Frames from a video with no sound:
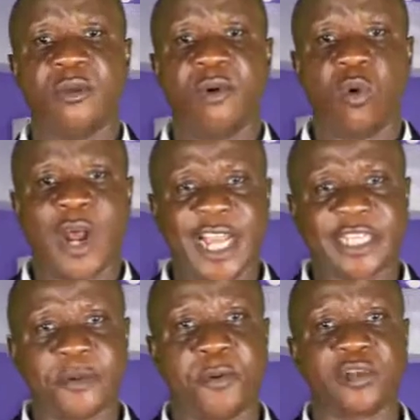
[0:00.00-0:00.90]
But what is
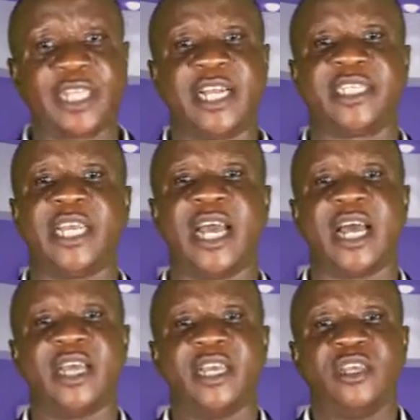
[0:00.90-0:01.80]
important
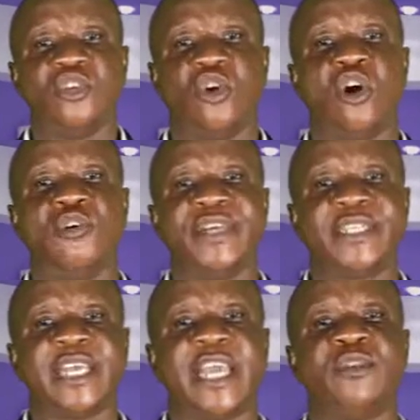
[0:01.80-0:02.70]
here, you
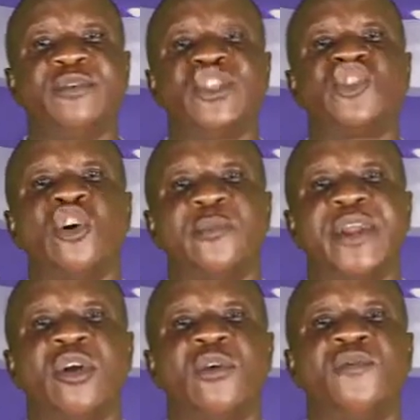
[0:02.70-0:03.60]
always end with
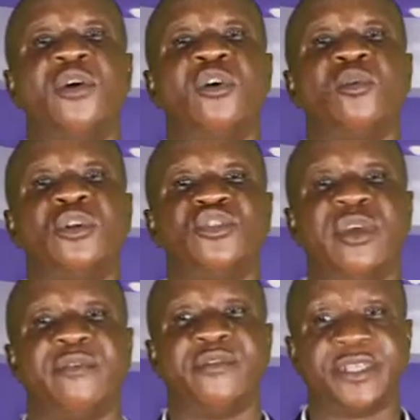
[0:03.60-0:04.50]
summary of all what you
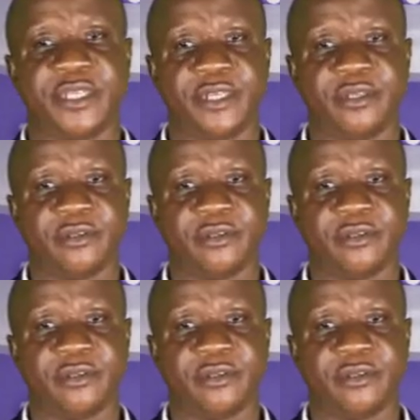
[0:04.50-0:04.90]
have written.